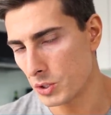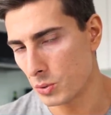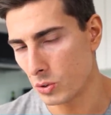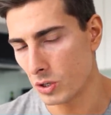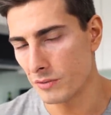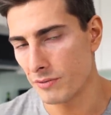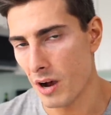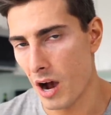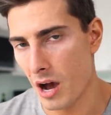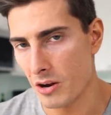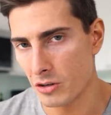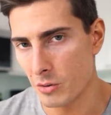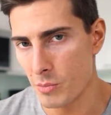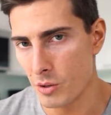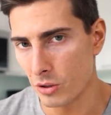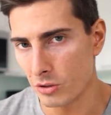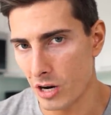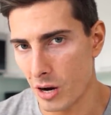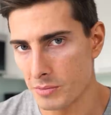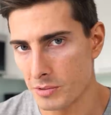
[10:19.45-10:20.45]
2,500
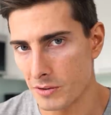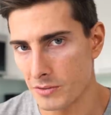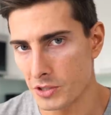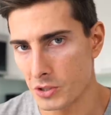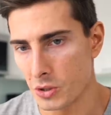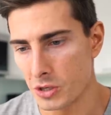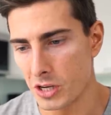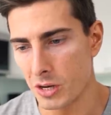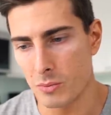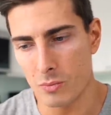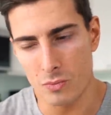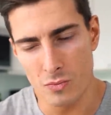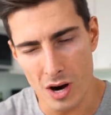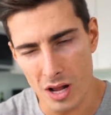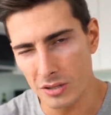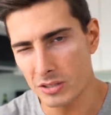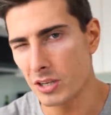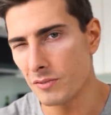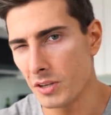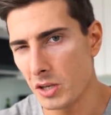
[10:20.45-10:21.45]
milligrams of sodium,
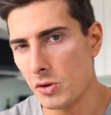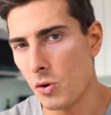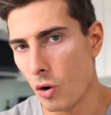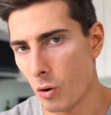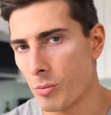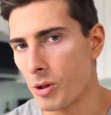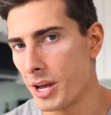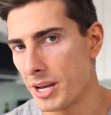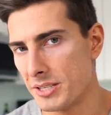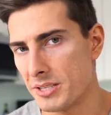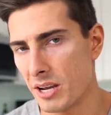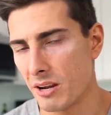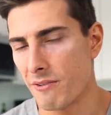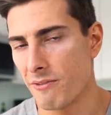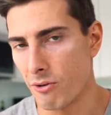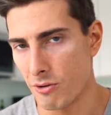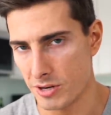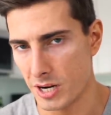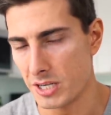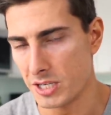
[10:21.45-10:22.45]
relatively normal intake
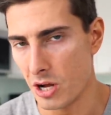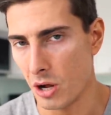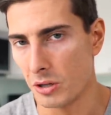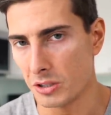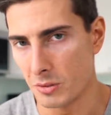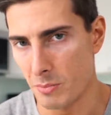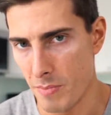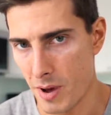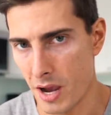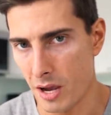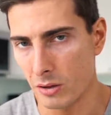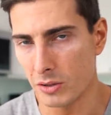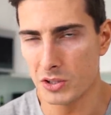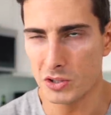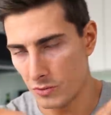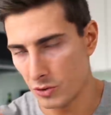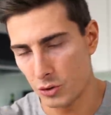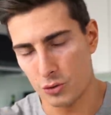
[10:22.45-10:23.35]
for an adult male.